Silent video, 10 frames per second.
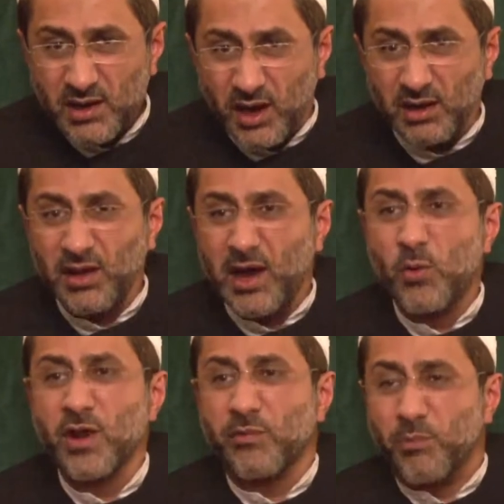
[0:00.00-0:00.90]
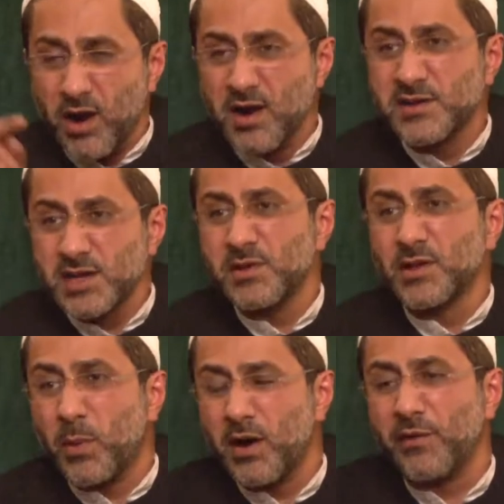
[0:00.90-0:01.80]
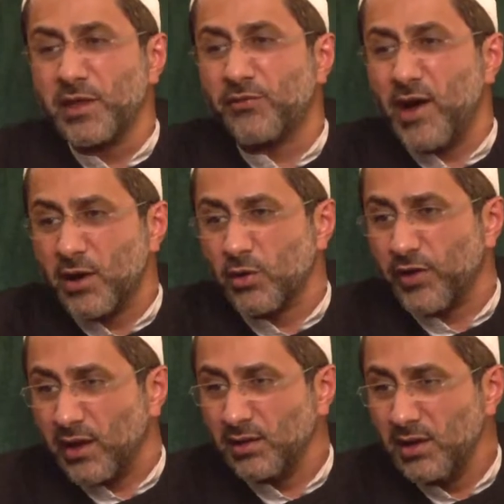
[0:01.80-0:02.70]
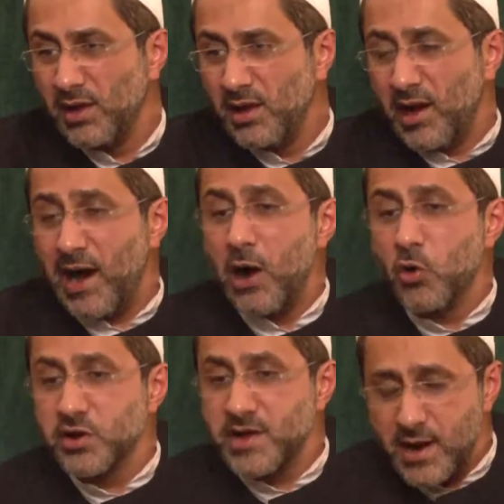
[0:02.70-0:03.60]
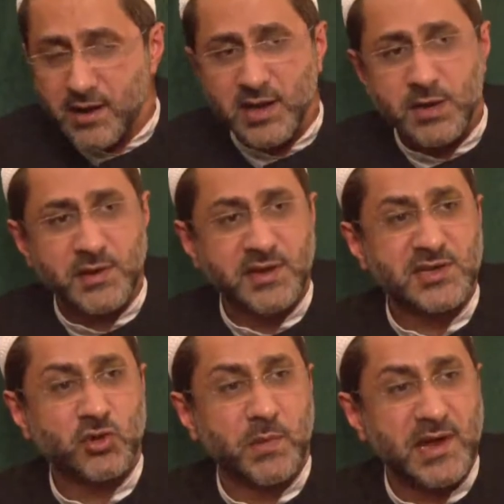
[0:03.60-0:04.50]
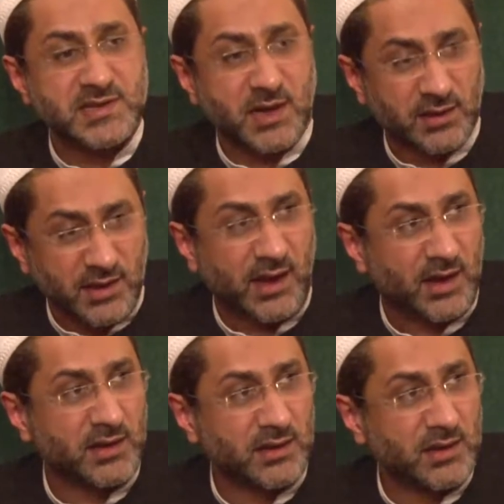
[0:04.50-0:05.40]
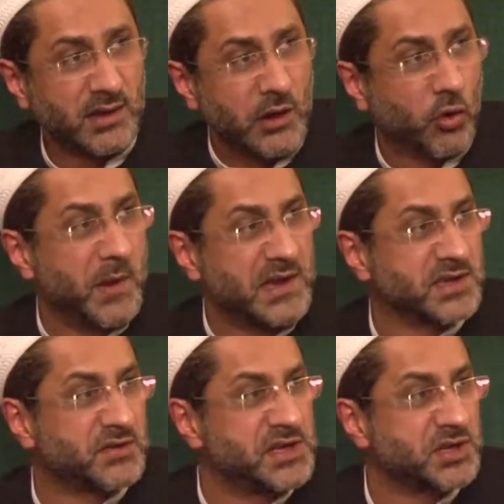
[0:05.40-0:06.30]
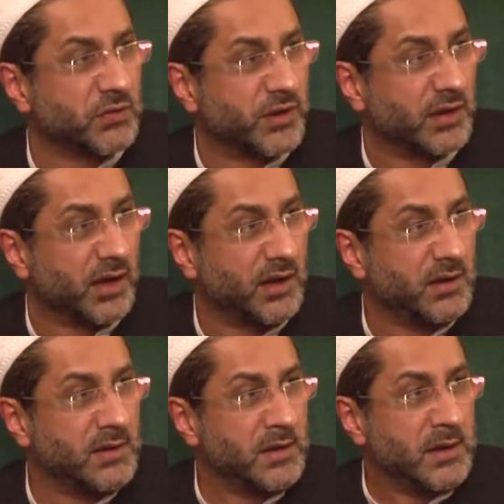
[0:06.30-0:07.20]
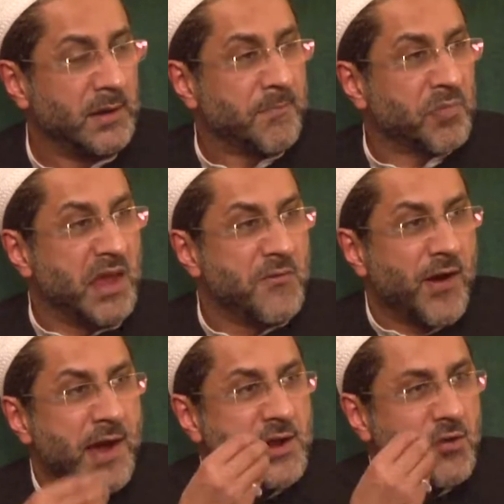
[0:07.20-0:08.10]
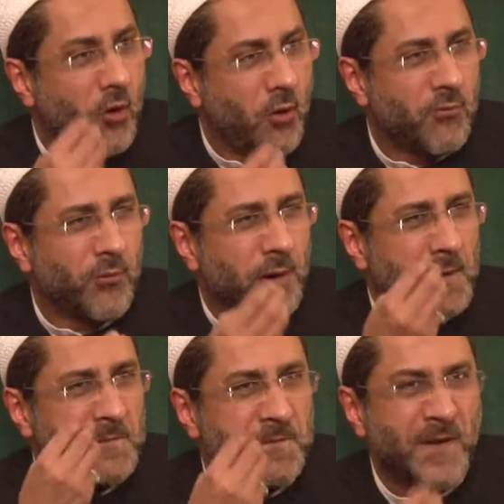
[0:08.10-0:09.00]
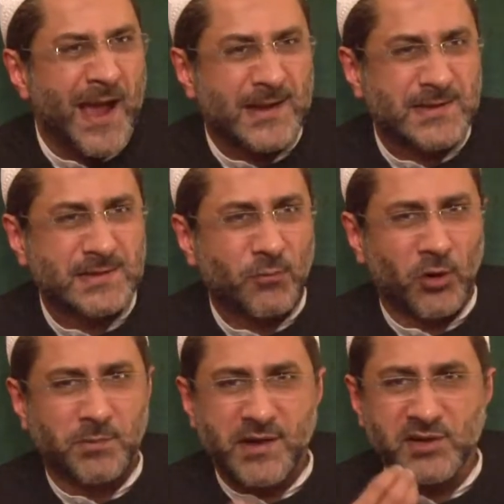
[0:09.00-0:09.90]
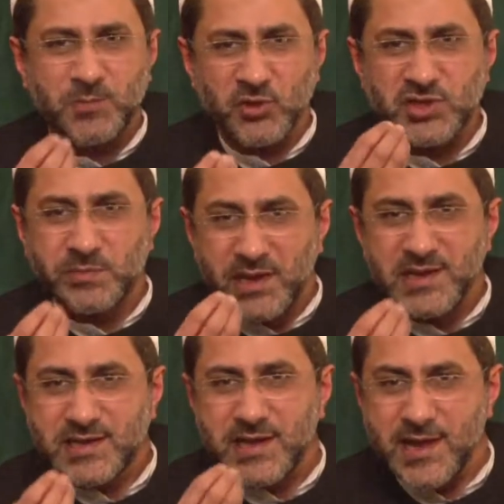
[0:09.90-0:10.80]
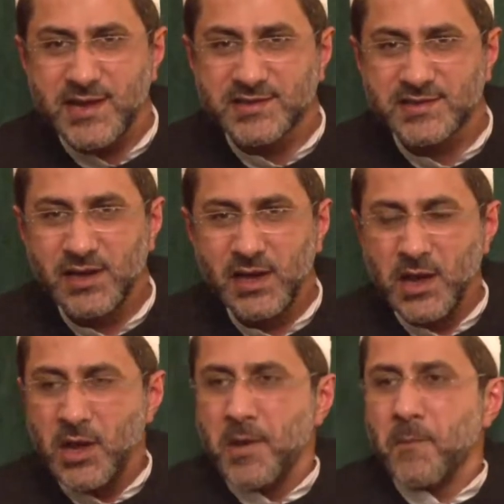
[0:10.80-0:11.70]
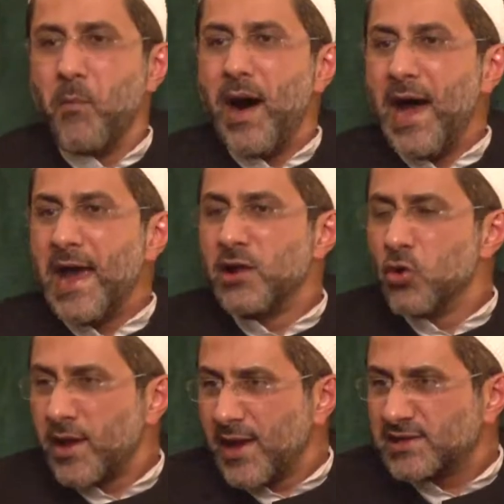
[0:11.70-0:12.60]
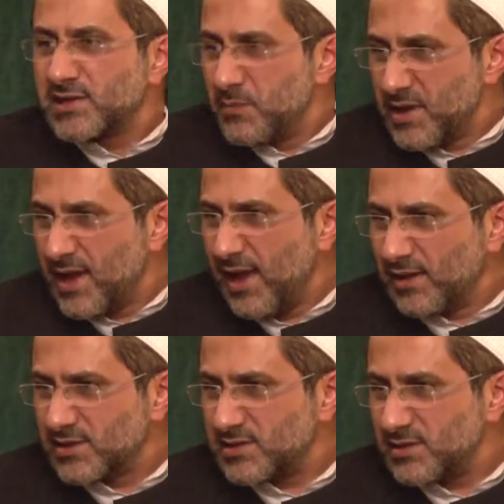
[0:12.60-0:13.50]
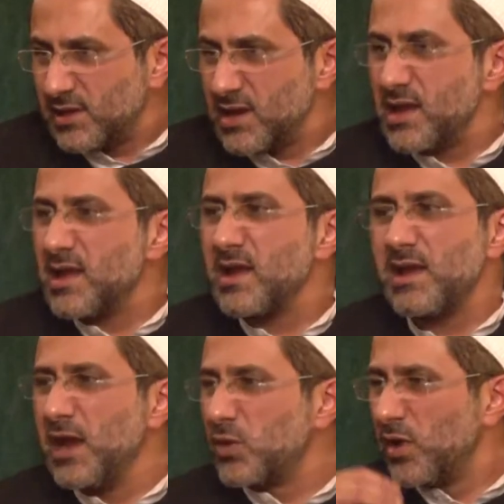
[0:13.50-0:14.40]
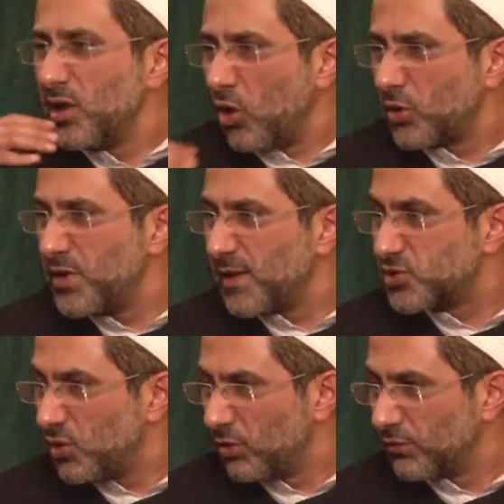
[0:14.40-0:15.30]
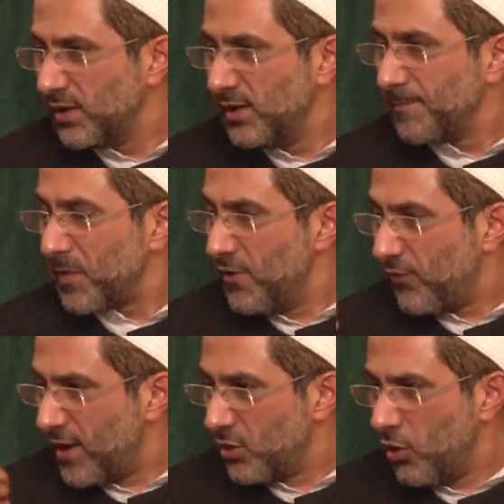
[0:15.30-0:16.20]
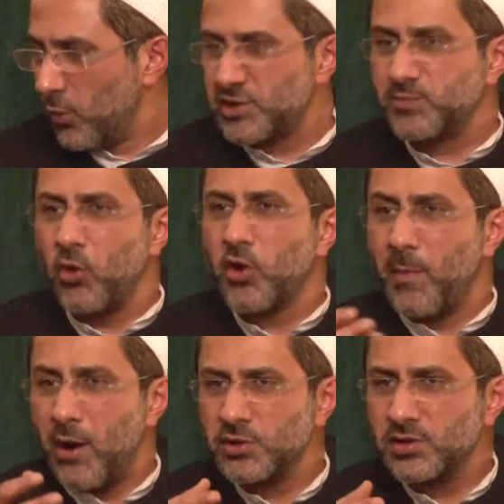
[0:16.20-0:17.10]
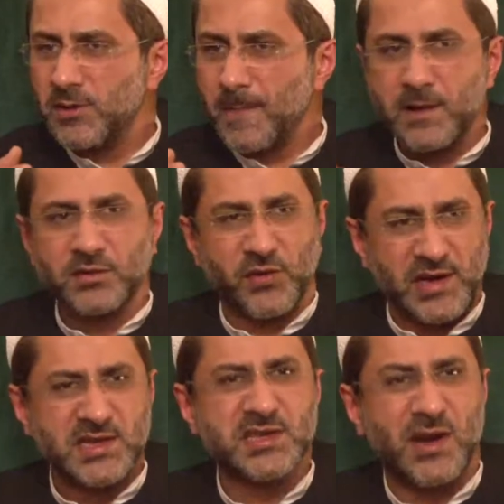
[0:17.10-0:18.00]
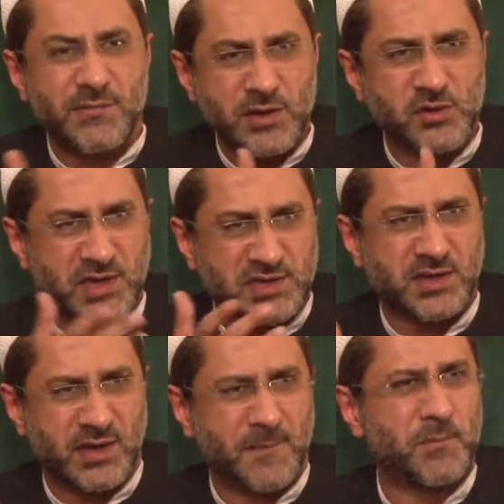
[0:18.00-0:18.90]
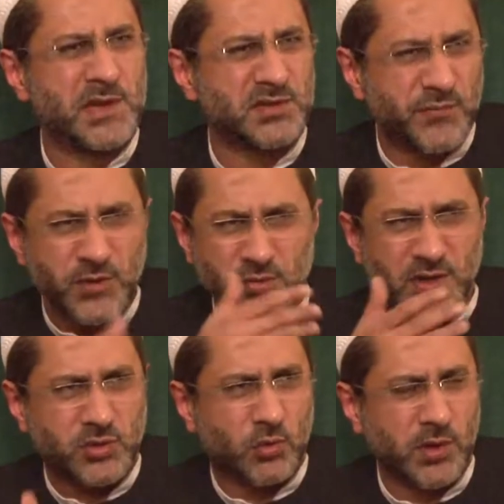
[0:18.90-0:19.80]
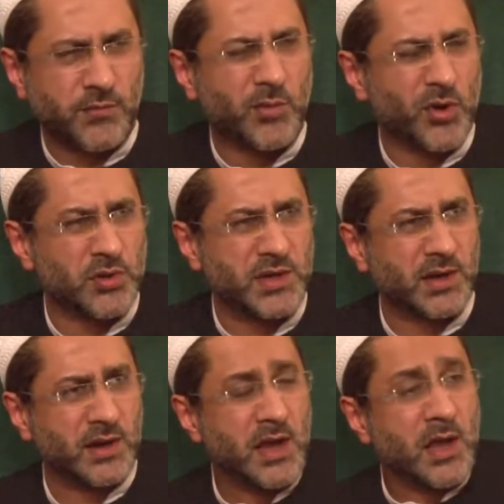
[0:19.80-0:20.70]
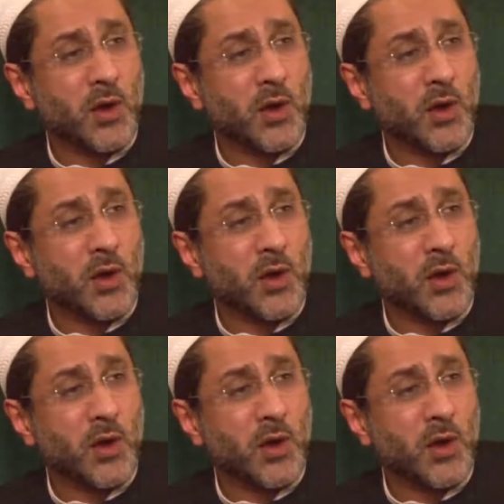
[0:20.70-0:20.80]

Allah would have burnt him in the, in the fire of hell. How dare anybody disobeys Allah and obeys the creature of Allah? If I know for a fact what my responsibility is, by looking at somebody else, it will not be absolved. If I know, we spoke about the religious revenues yesterday. Please refer to the talk if you were not here.